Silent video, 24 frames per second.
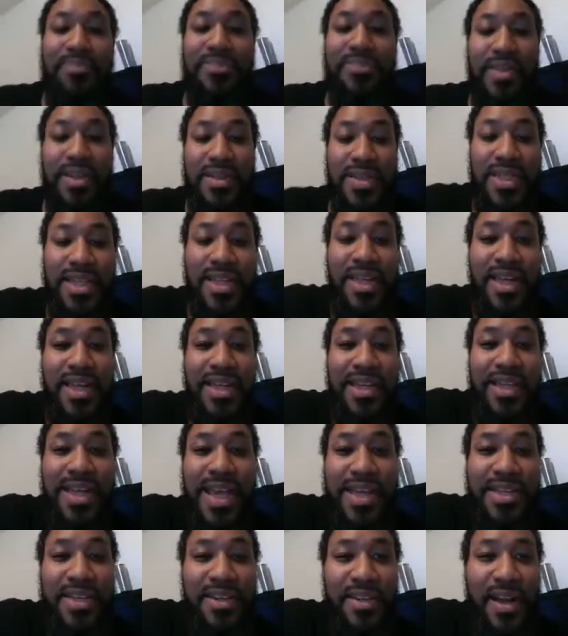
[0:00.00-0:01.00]
see it
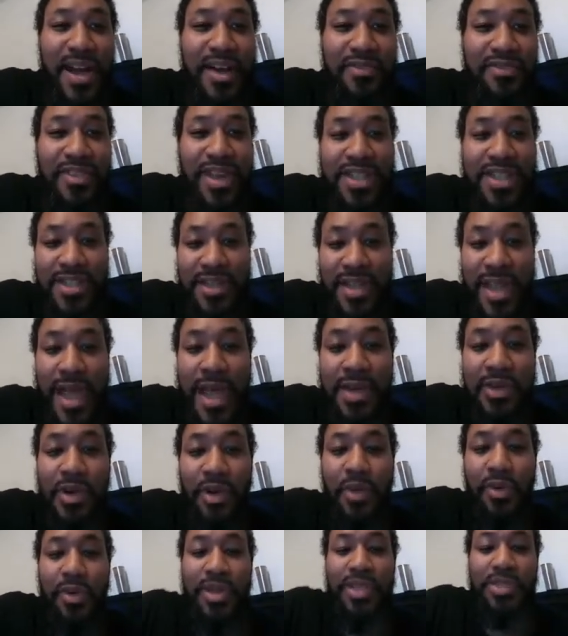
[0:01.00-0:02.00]
connected off. I
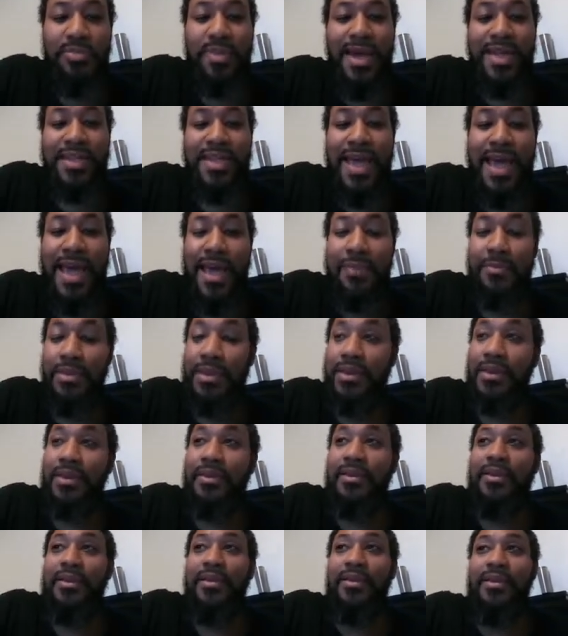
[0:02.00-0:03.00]
know what's about to happen.
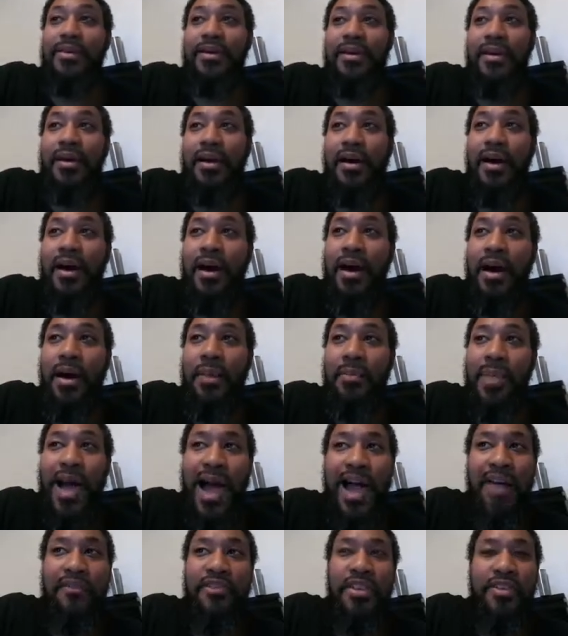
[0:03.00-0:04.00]

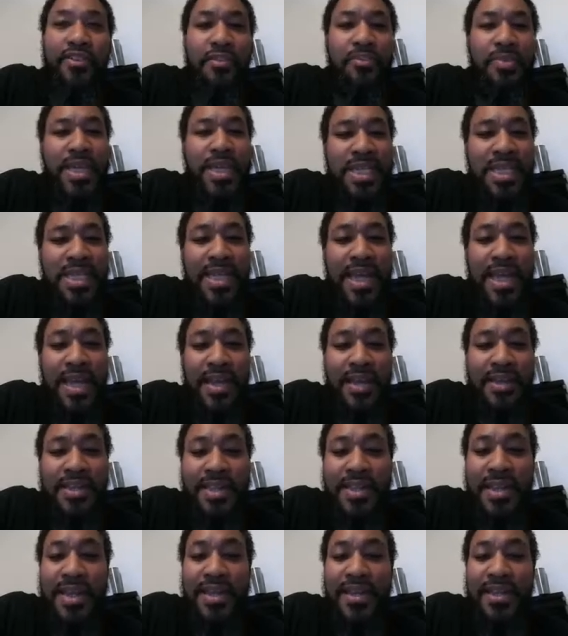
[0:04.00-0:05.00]
I've even been said
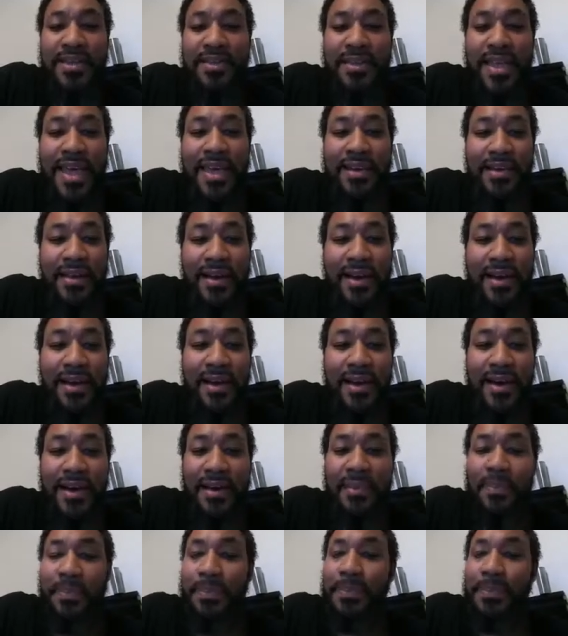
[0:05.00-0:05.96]
it that